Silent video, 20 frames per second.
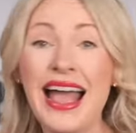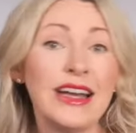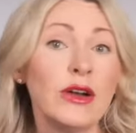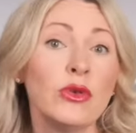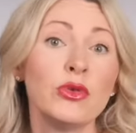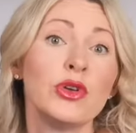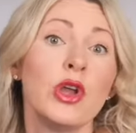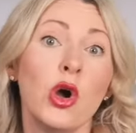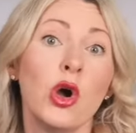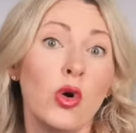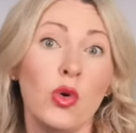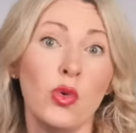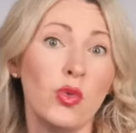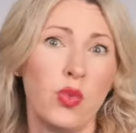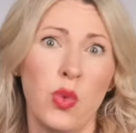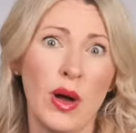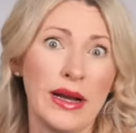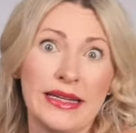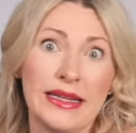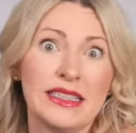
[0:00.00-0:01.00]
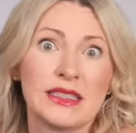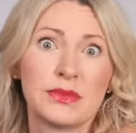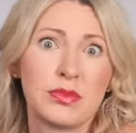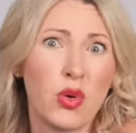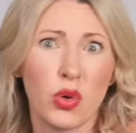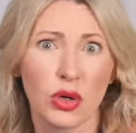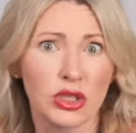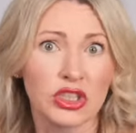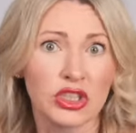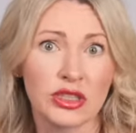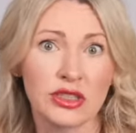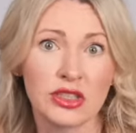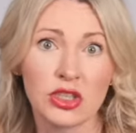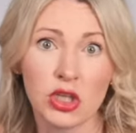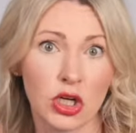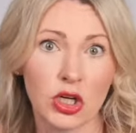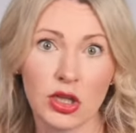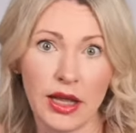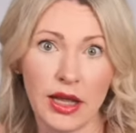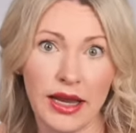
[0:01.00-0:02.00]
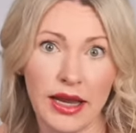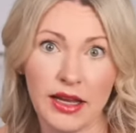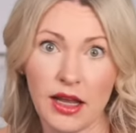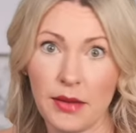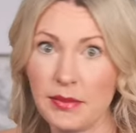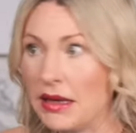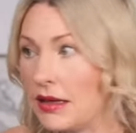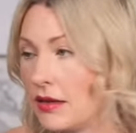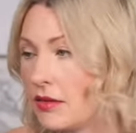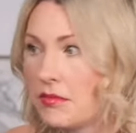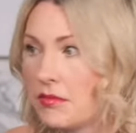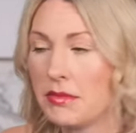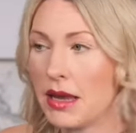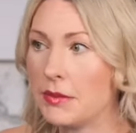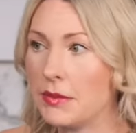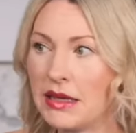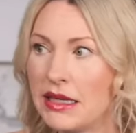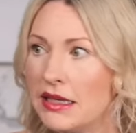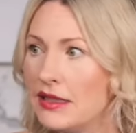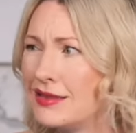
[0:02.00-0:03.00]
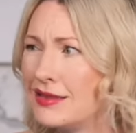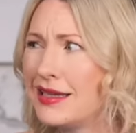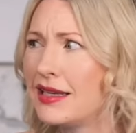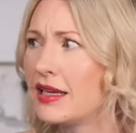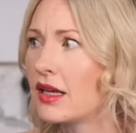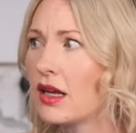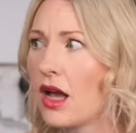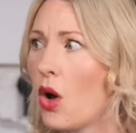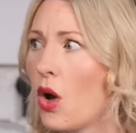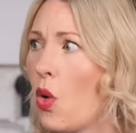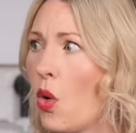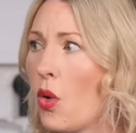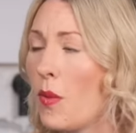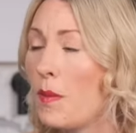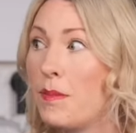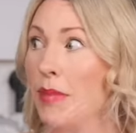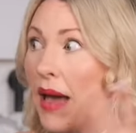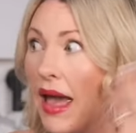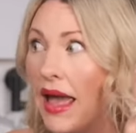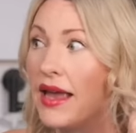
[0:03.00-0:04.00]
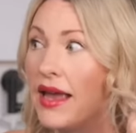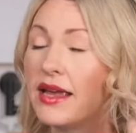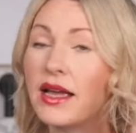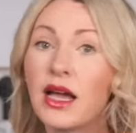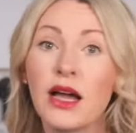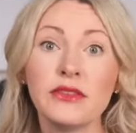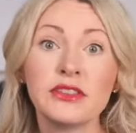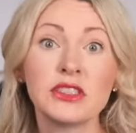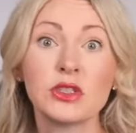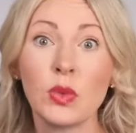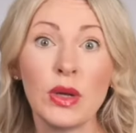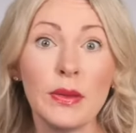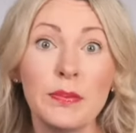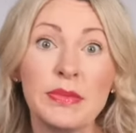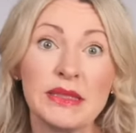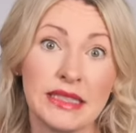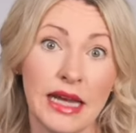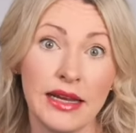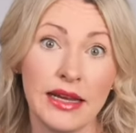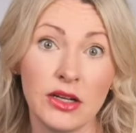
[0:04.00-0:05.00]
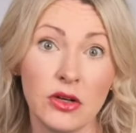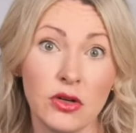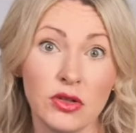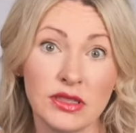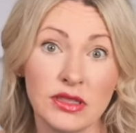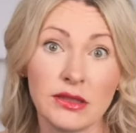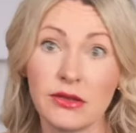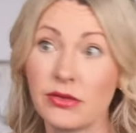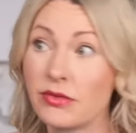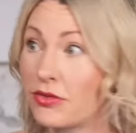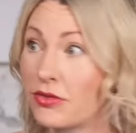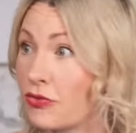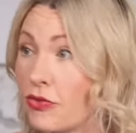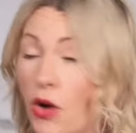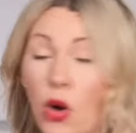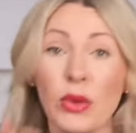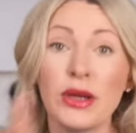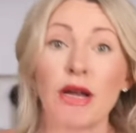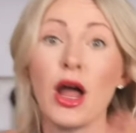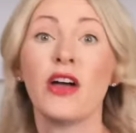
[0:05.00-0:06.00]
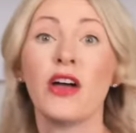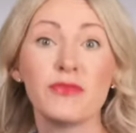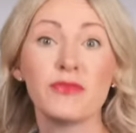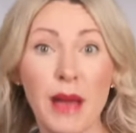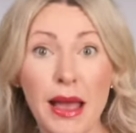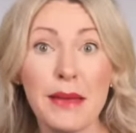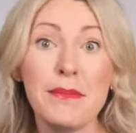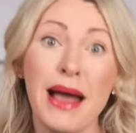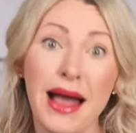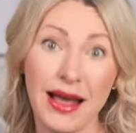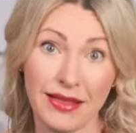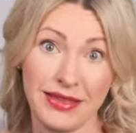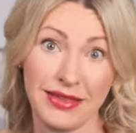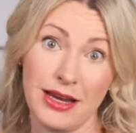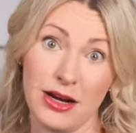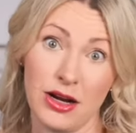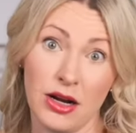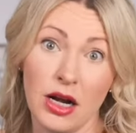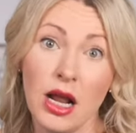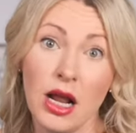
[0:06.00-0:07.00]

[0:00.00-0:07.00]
don't know what his portions look like. I mean, maybe he's eating a whole bag of sweet potatoes and throwing off my math here.